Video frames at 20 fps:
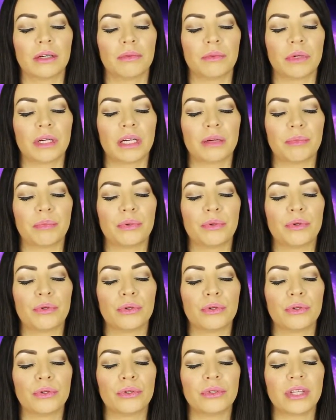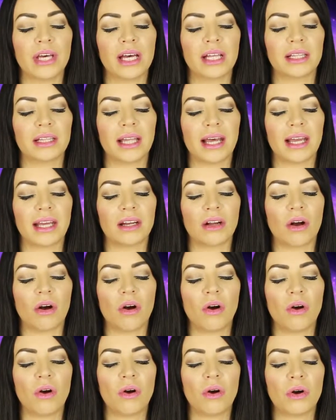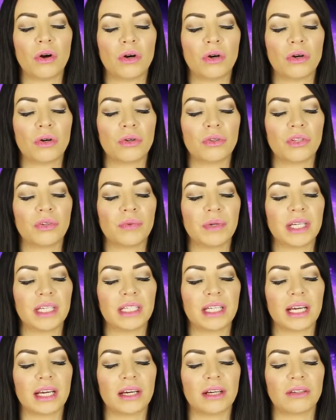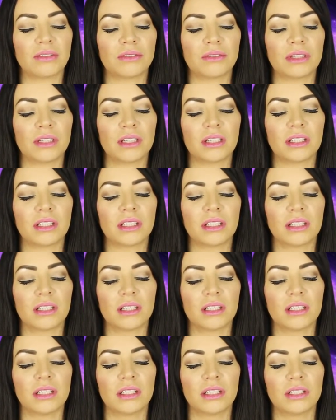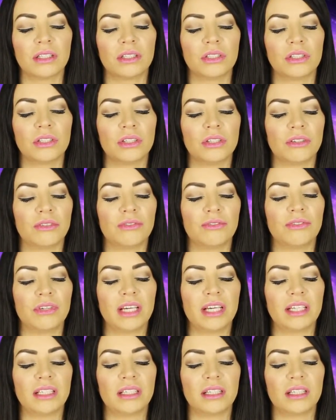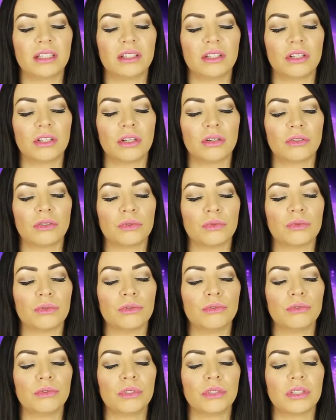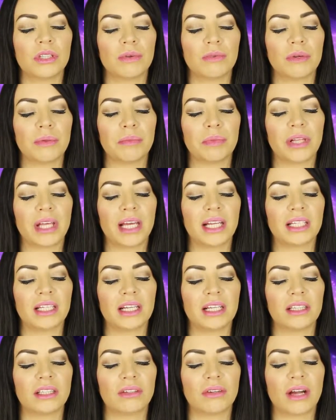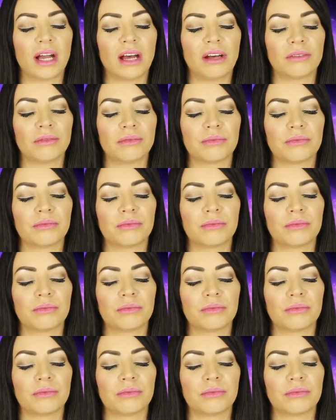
We're going to pull that light all the way down to your feet, to those roots that we planted in the ground.